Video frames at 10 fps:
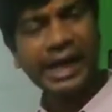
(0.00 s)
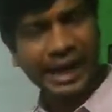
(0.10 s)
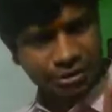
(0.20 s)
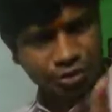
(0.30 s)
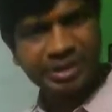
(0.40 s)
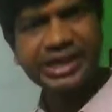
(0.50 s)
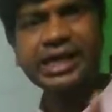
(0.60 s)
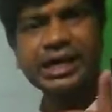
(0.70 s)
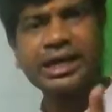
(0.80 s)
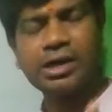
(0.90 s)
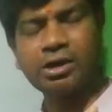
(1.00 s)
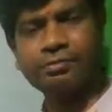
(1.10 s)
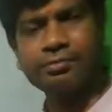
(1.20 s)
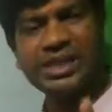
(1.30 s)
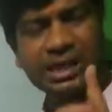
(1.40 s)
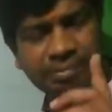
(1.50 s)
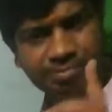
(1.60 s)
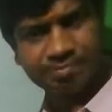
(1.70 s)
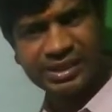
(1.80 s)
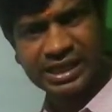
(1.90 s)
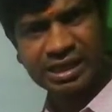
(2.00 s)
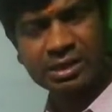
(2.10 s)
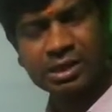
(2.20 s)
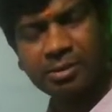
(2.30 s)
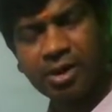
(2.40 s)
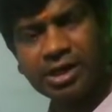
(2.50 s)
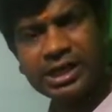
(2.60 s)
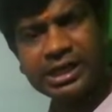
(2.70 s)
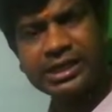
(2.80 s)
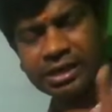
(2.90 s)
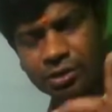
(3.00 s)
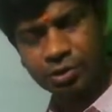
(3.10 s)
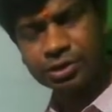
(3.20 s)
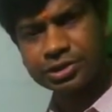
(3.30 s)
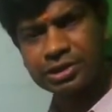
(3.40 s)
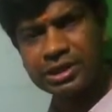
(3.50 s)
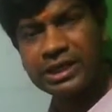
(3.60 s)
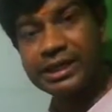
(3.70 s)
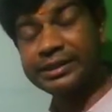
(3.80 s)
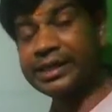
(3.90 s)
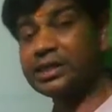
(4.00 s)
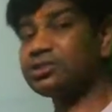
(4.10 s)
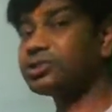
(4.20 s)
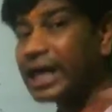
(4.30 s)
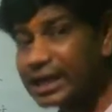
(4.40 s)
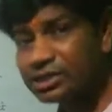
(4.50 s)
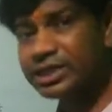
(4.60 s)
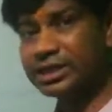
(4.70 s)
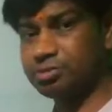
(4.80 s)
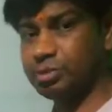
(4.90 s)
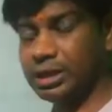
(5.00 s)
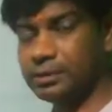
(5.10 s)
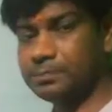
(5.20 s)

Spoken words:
has to be taken care of, their commodity, their goods, their strategy as well.